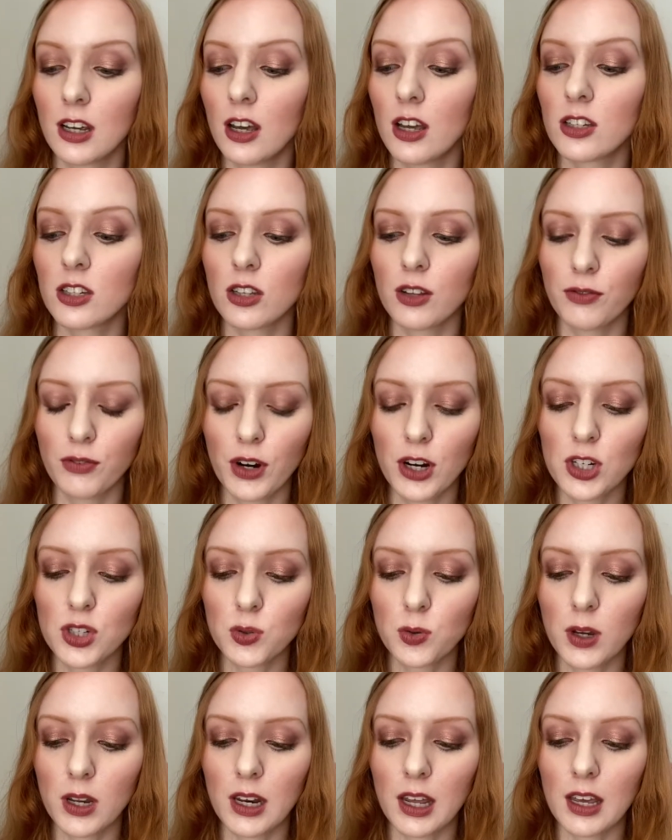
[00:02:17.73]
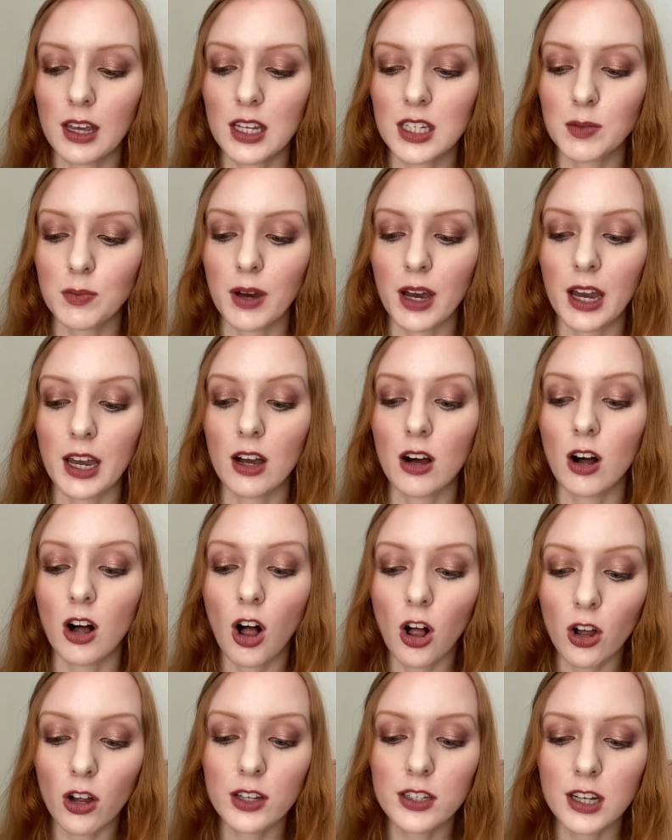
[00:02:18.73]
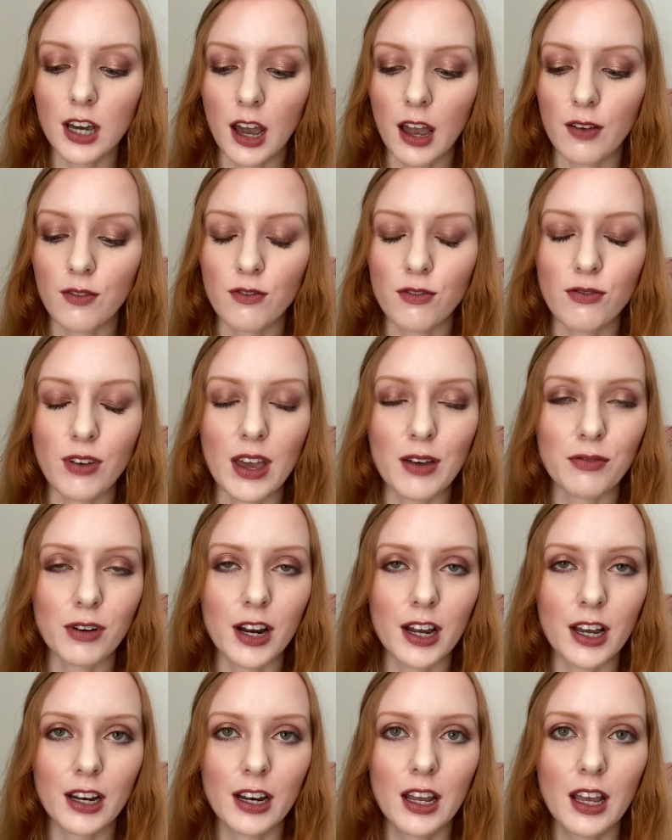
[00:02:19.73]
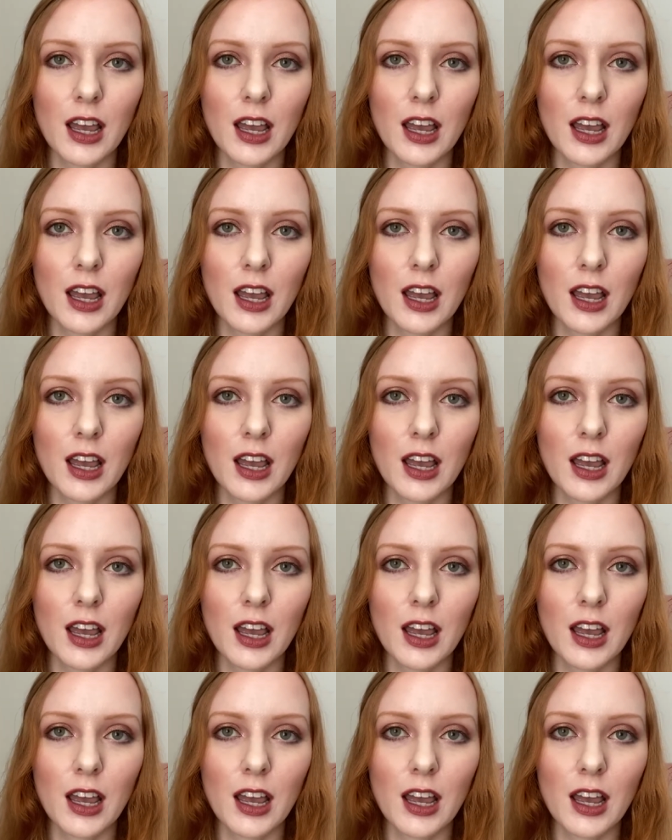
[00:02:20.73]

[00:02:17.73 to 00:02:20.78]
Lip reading: So the first one is my all-time favorite.